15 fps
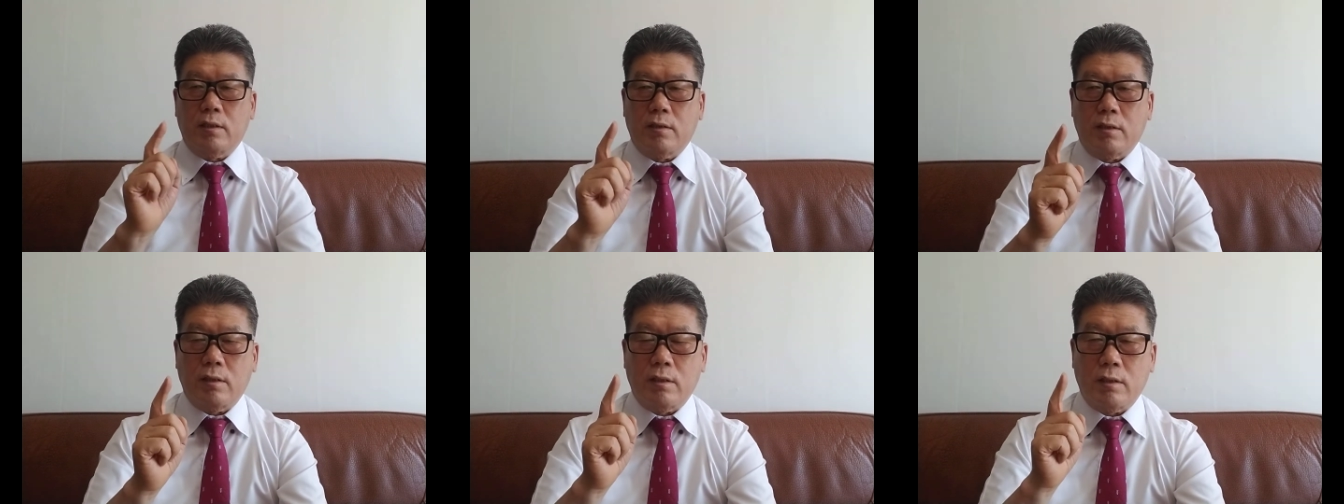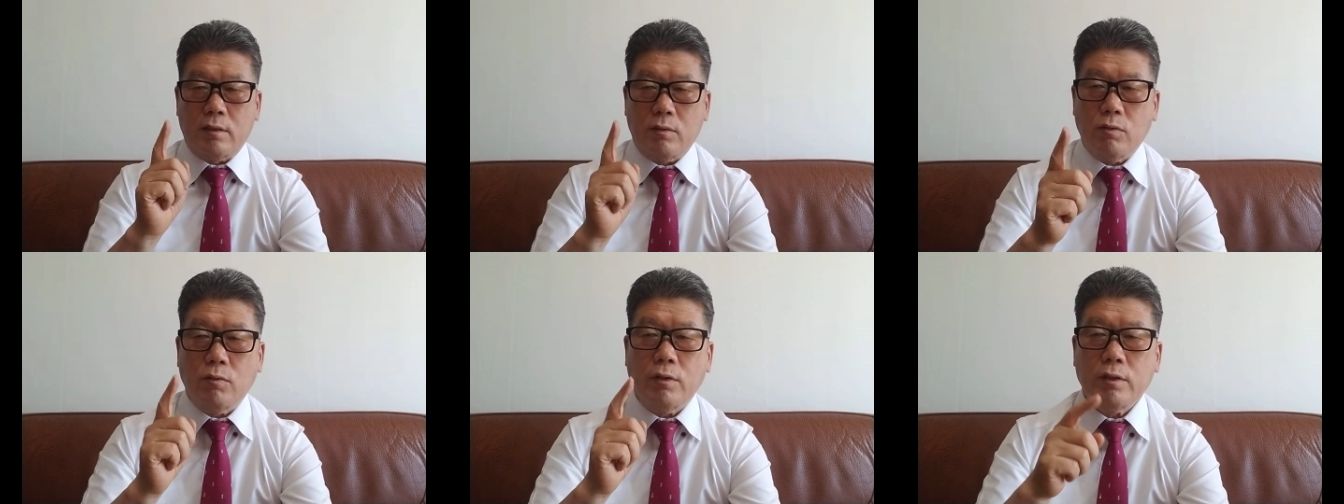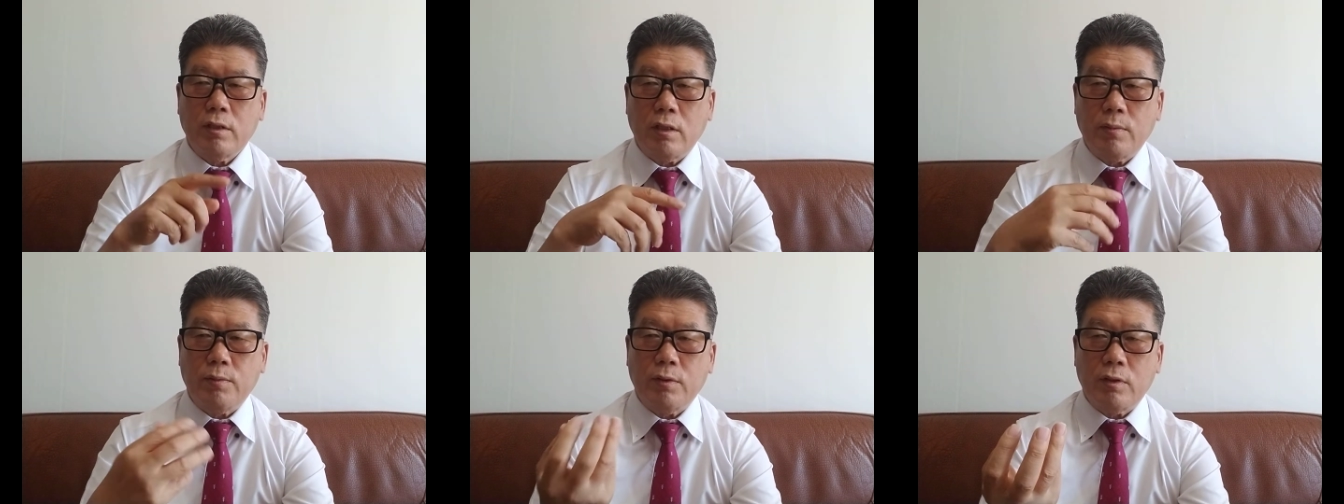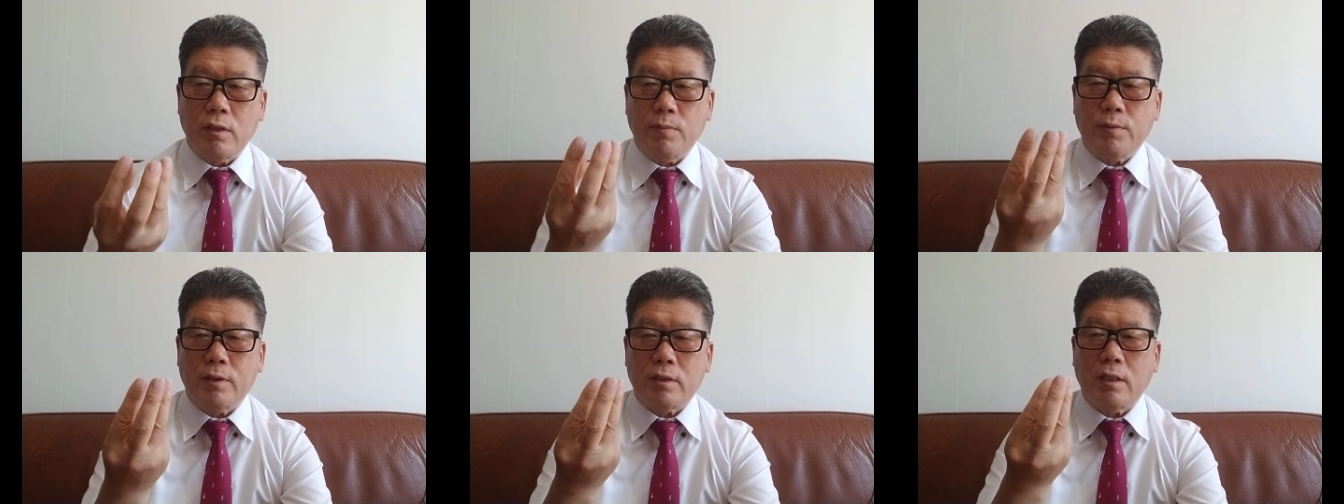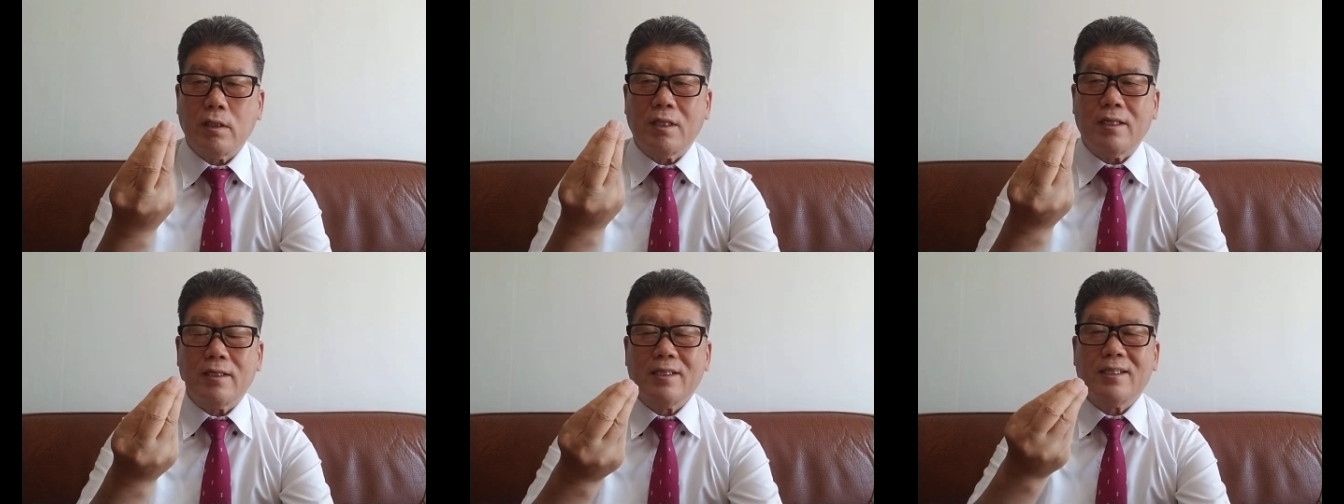the
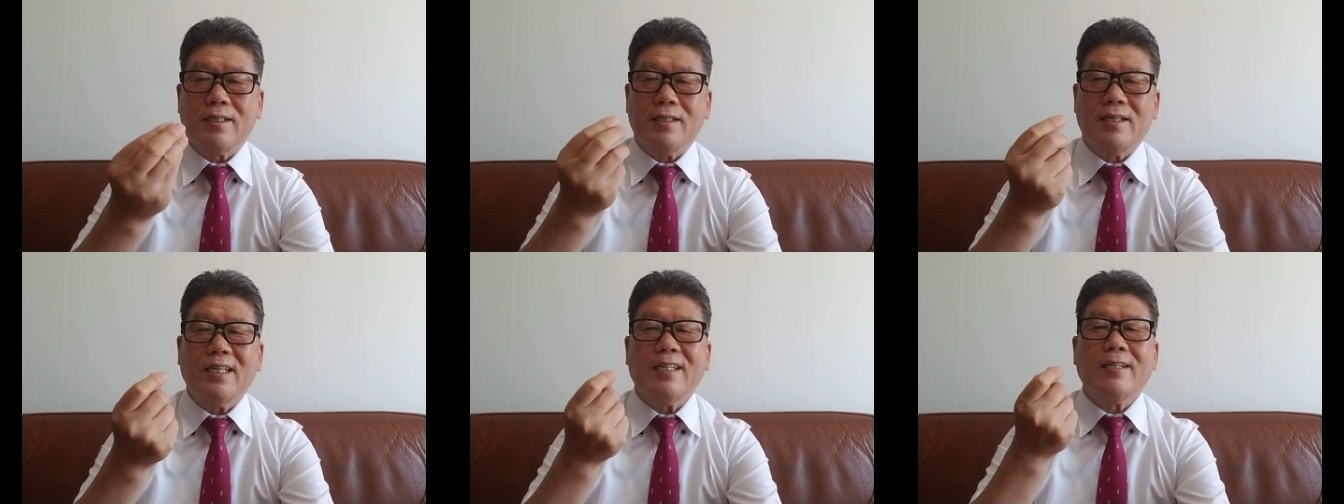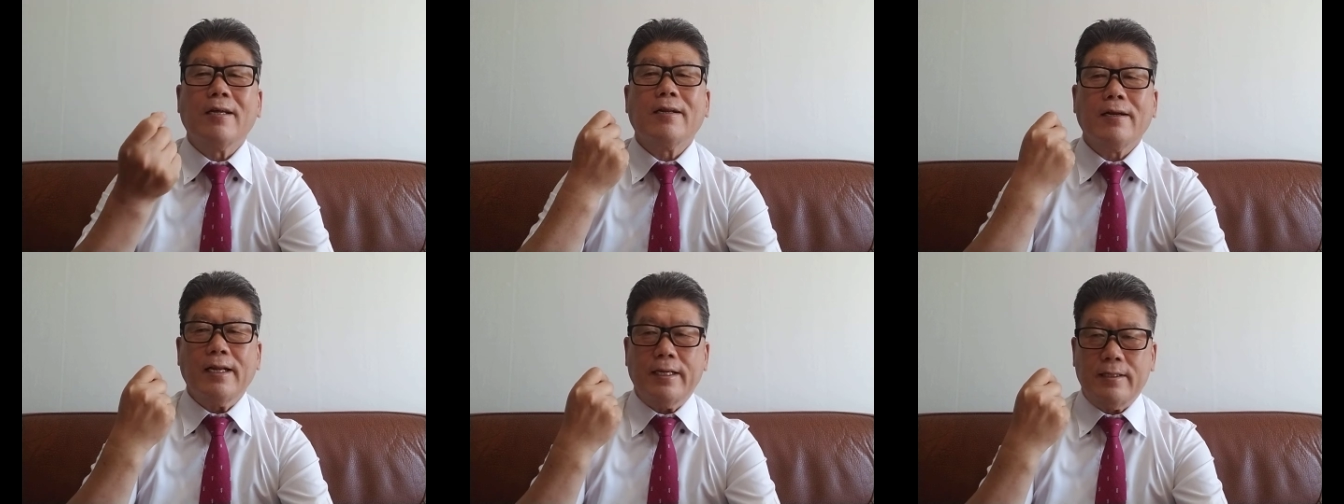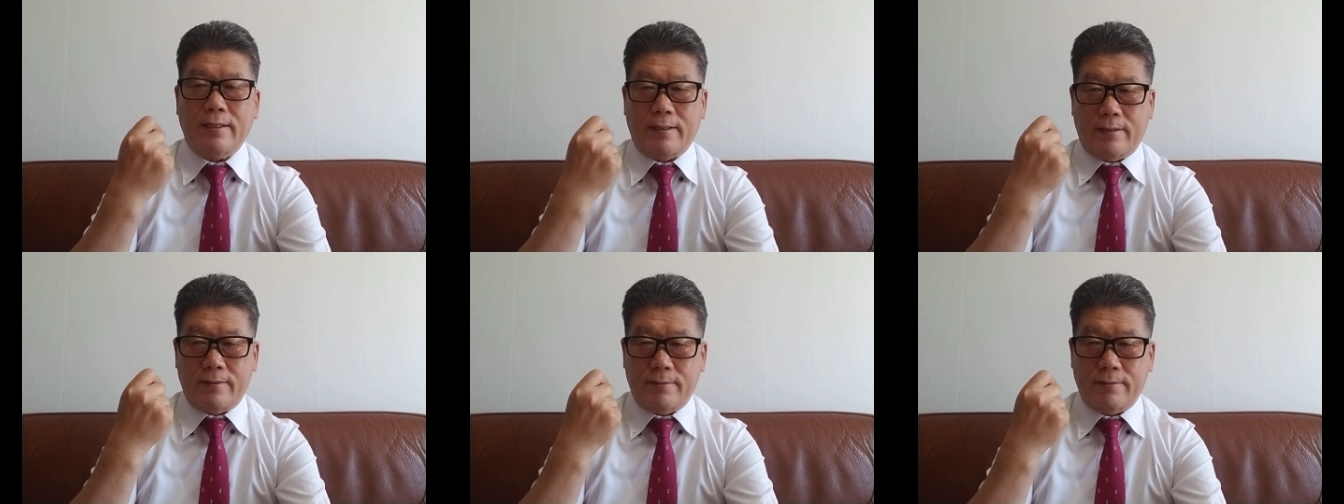240% is return later.